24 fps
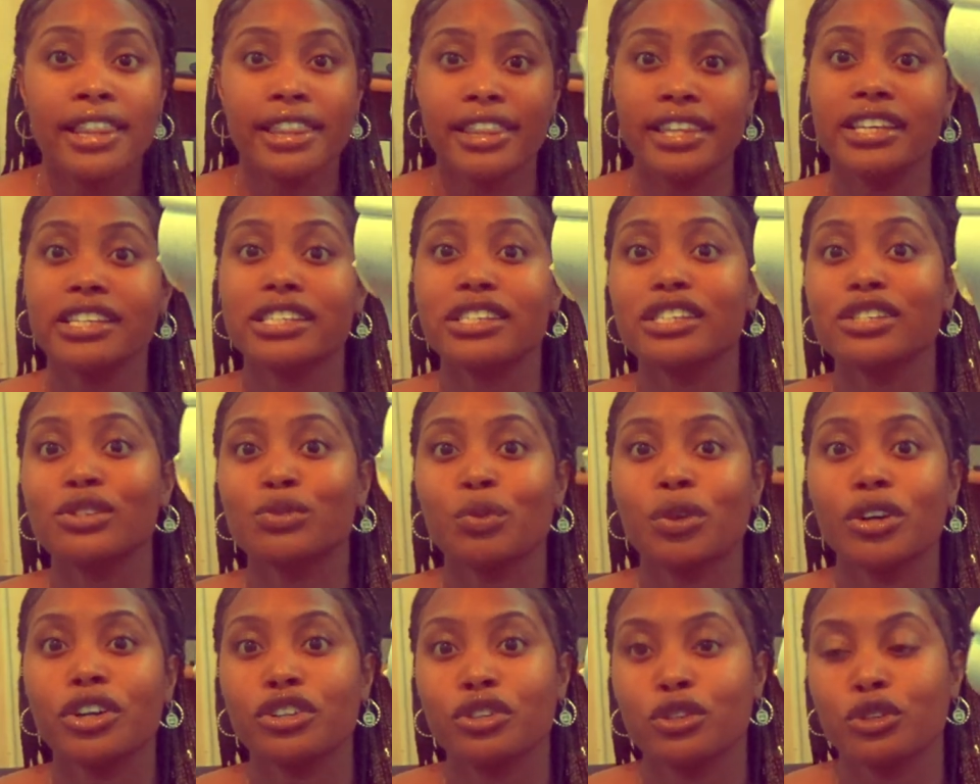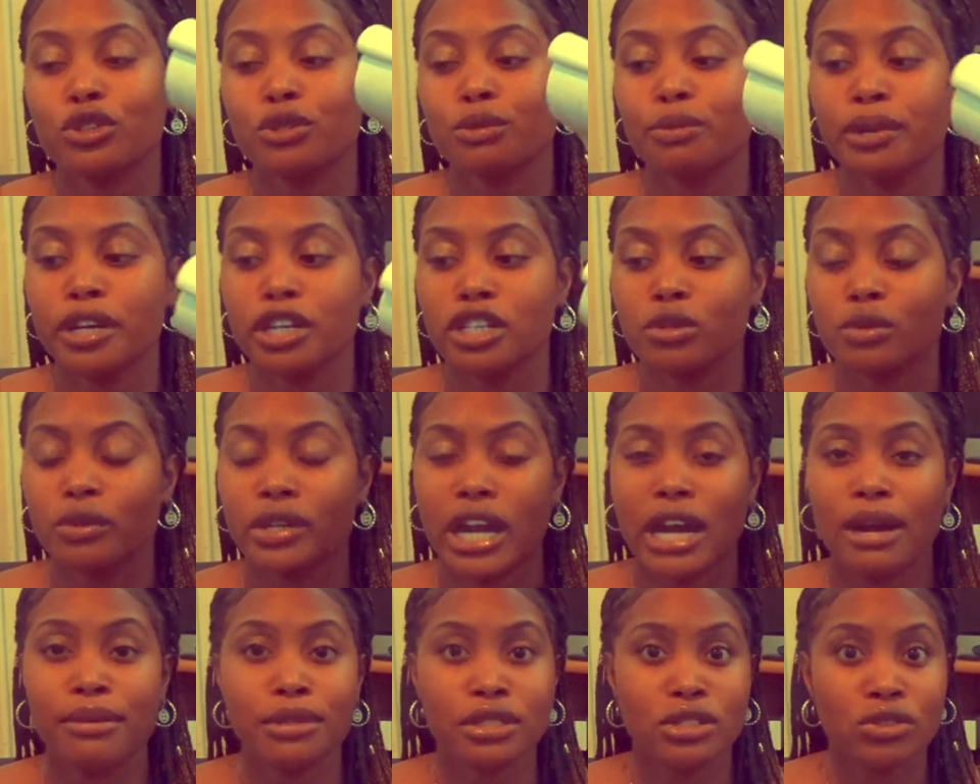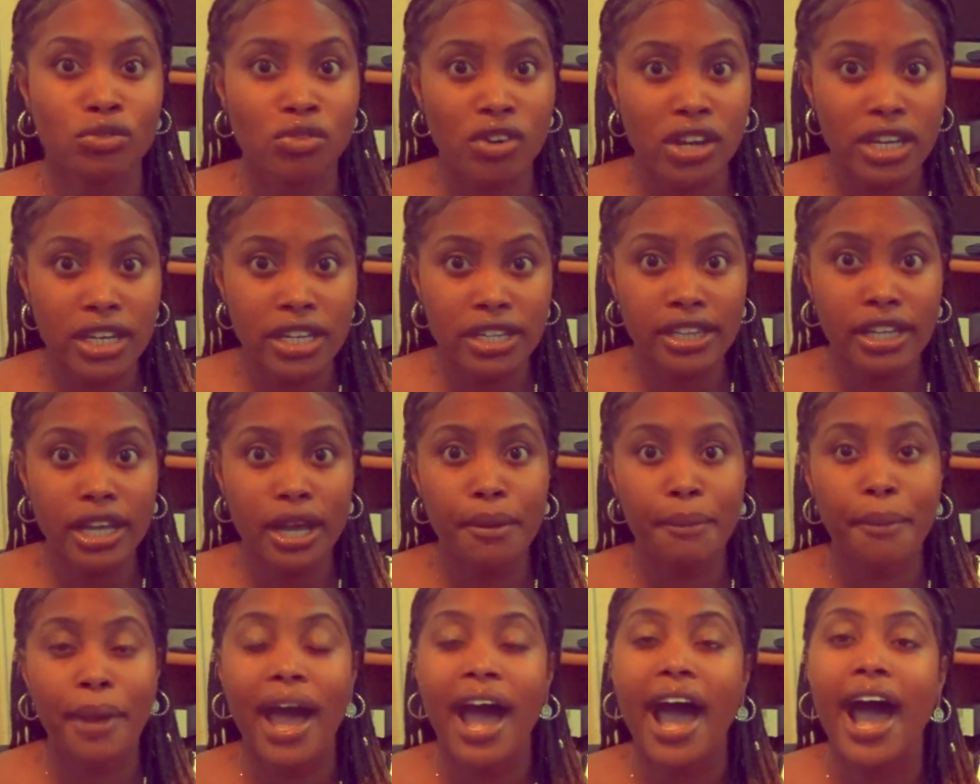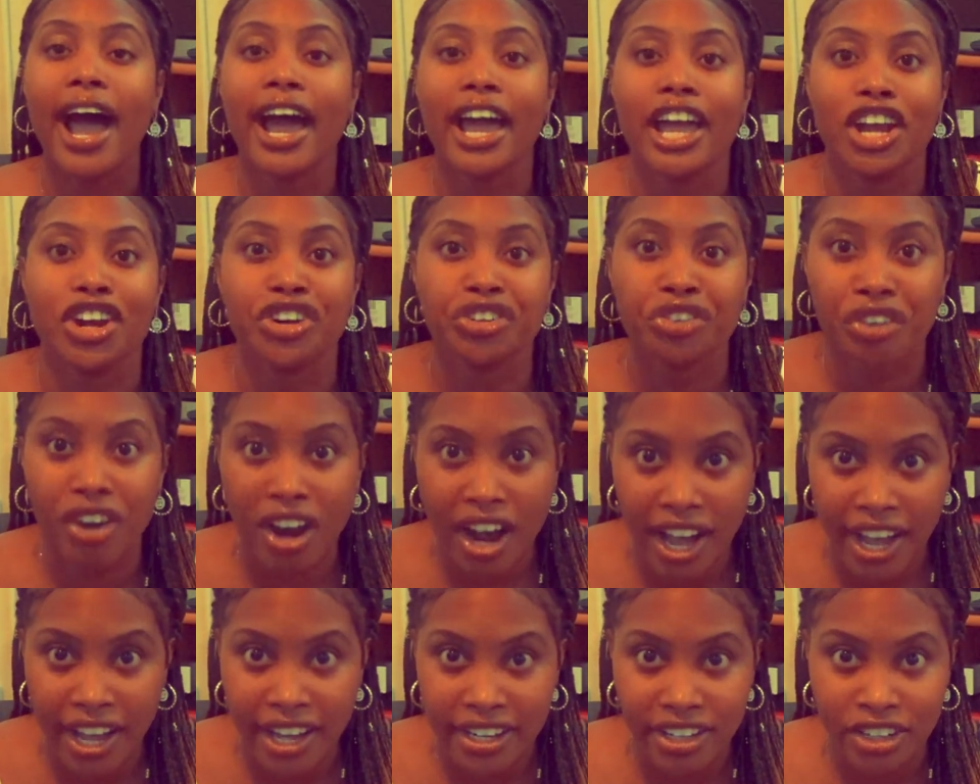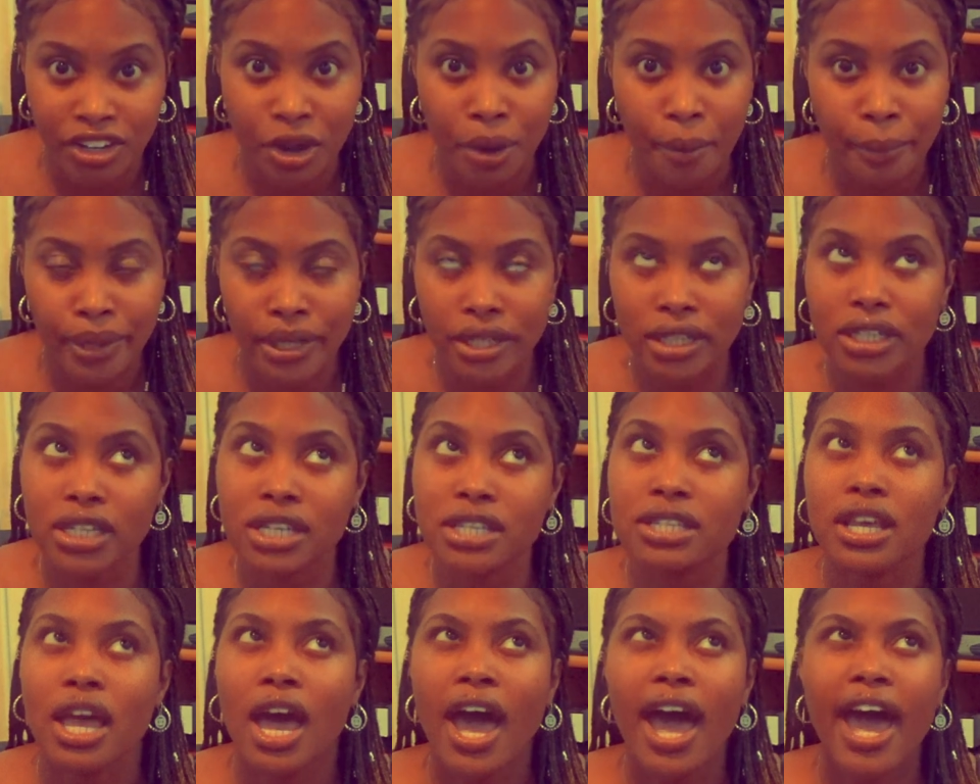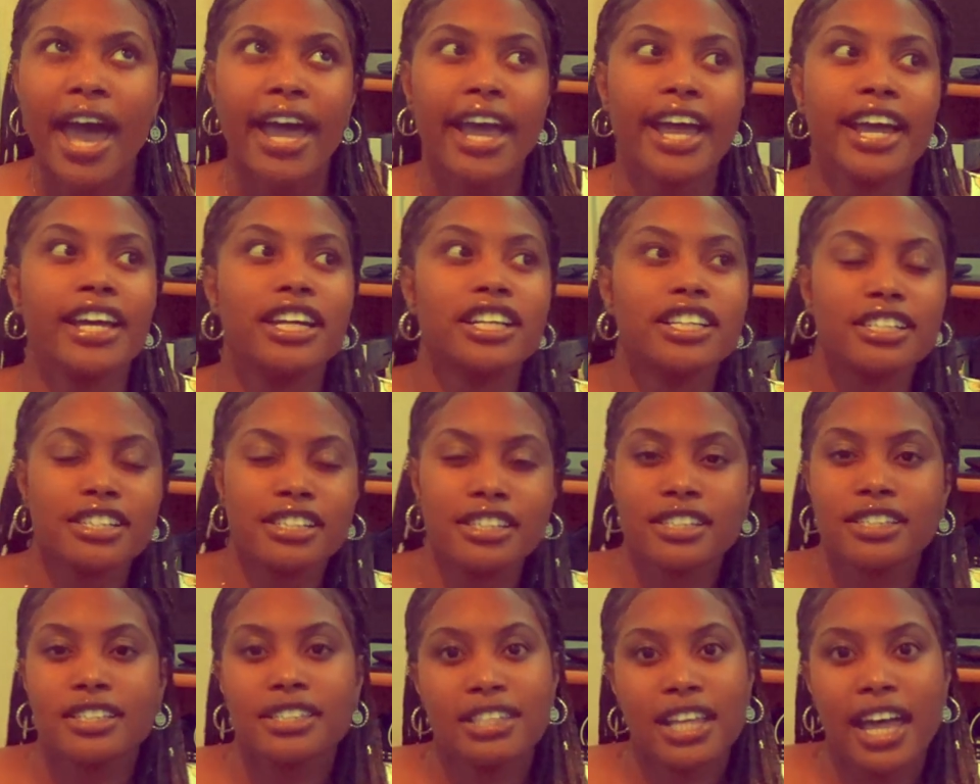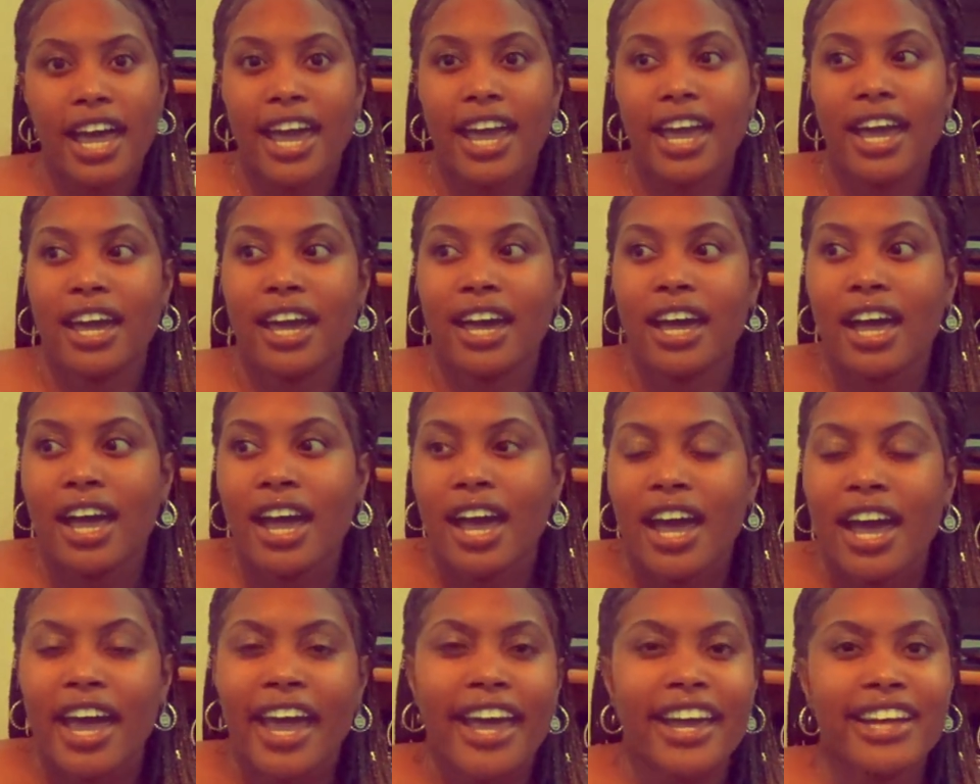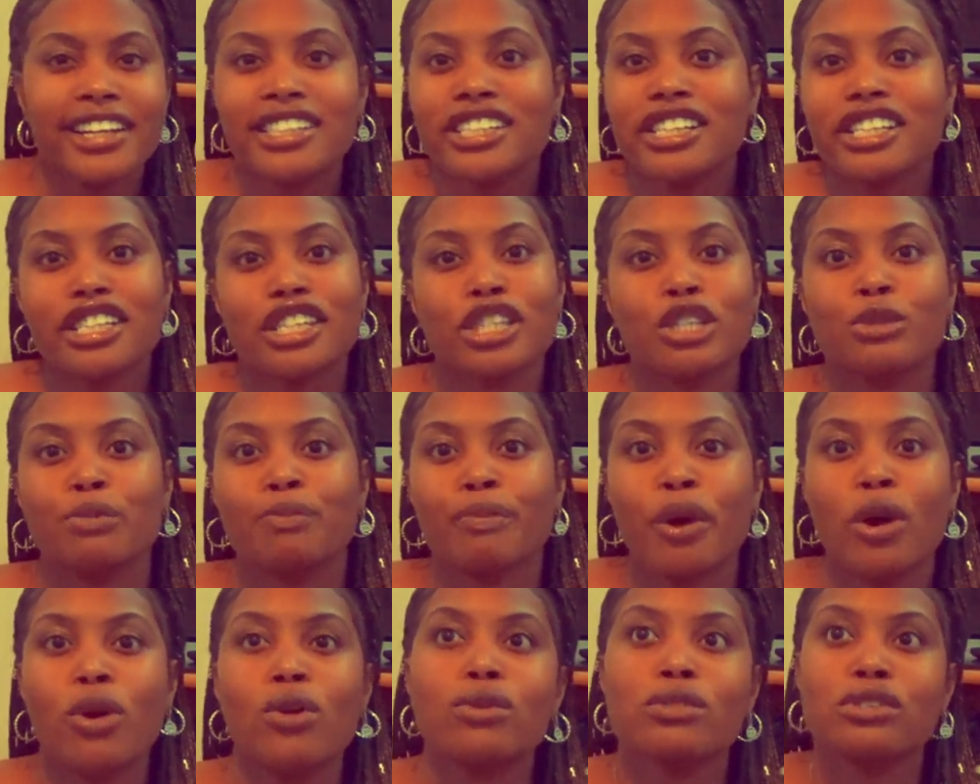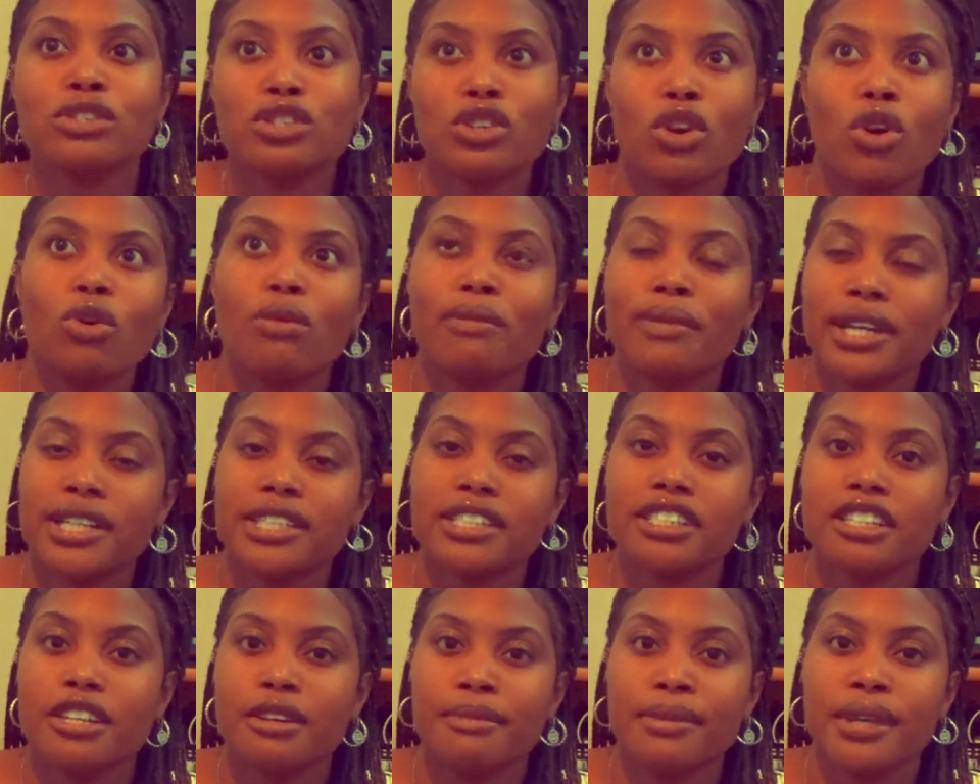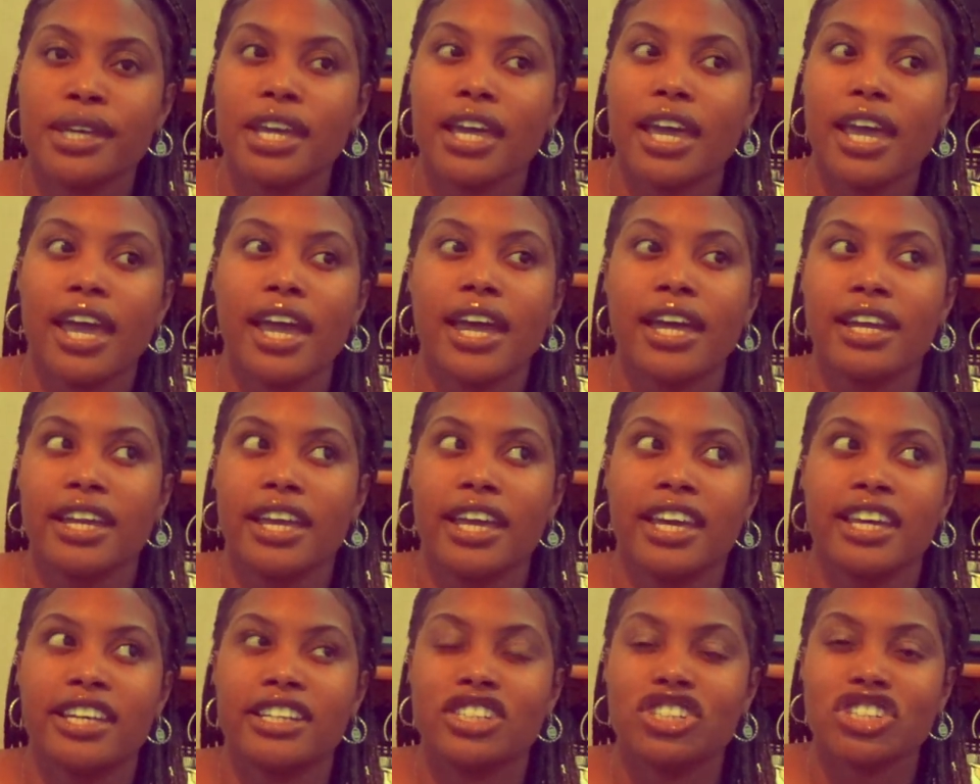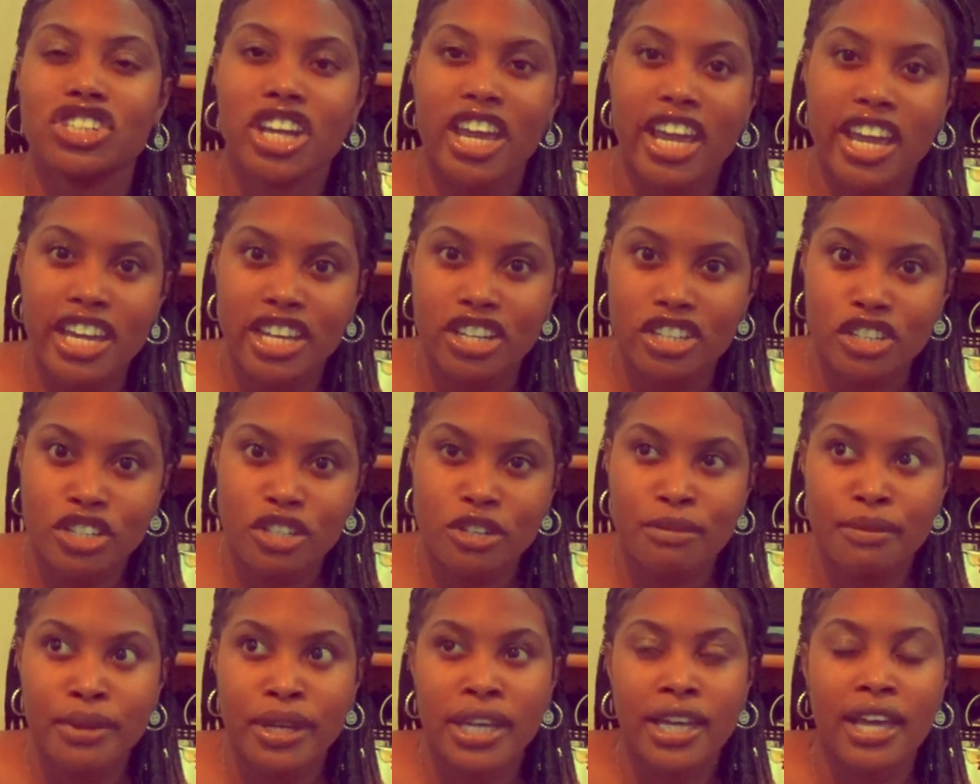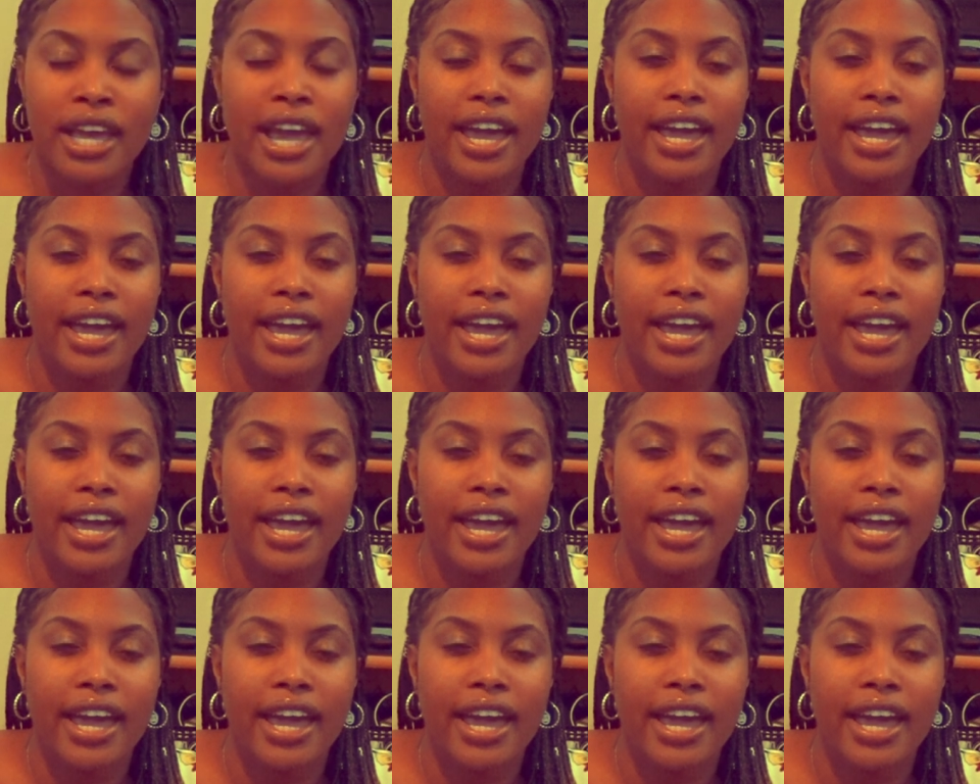This is one of those books, when I was reading them, I cried, y'all, because it just, like, it just spoke so much to me and it changed me.